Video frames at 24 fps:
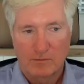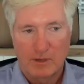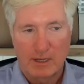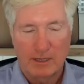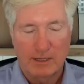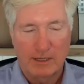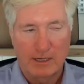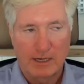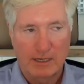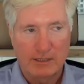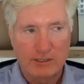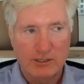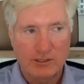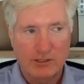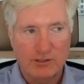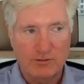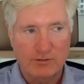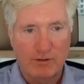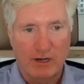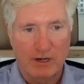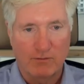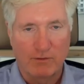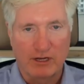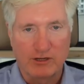Well, you know, I just
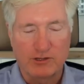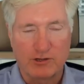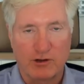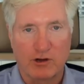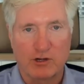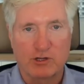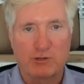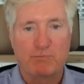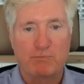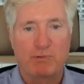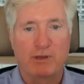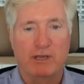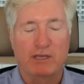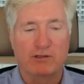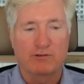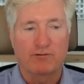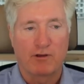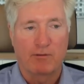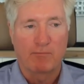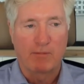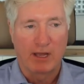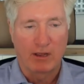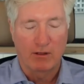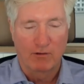read a research piece
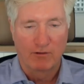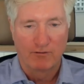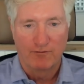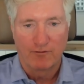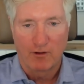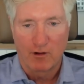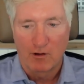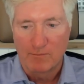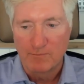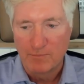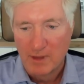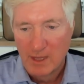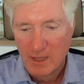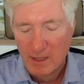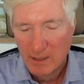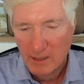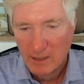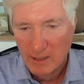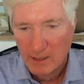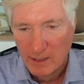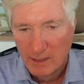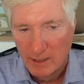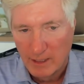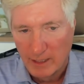from my old firm
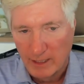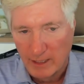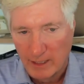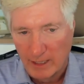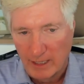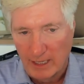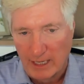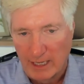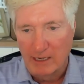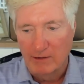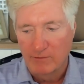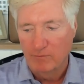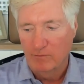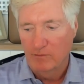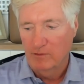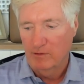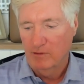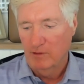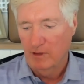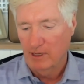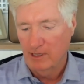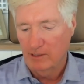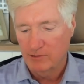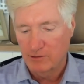and
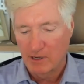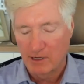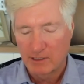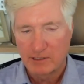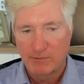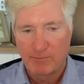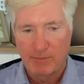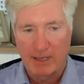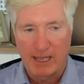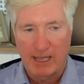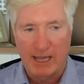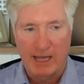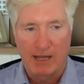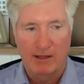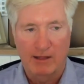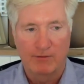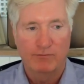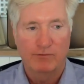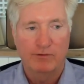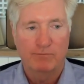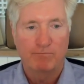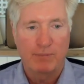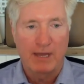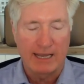they talked
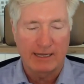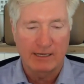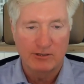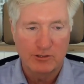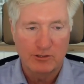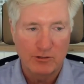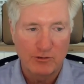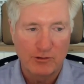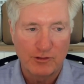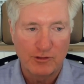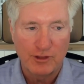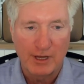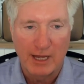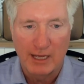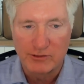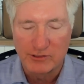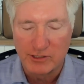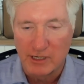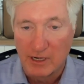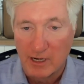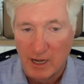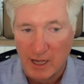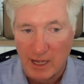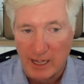about back in
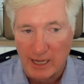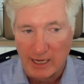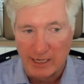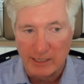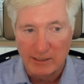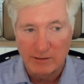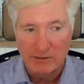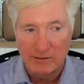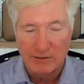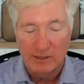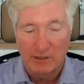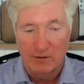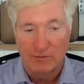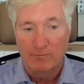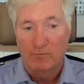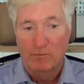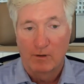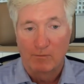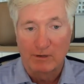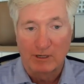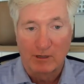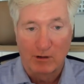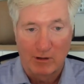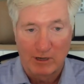2009, you know,
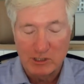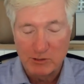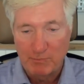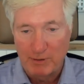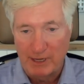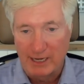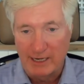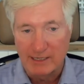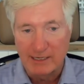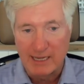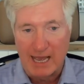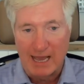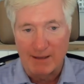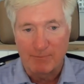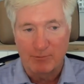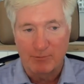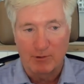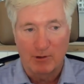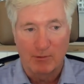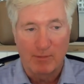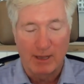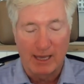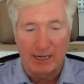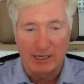when we launched Payne
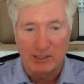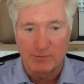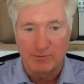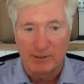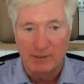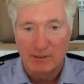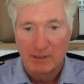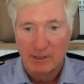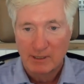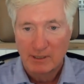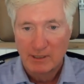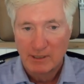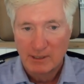Capital Management,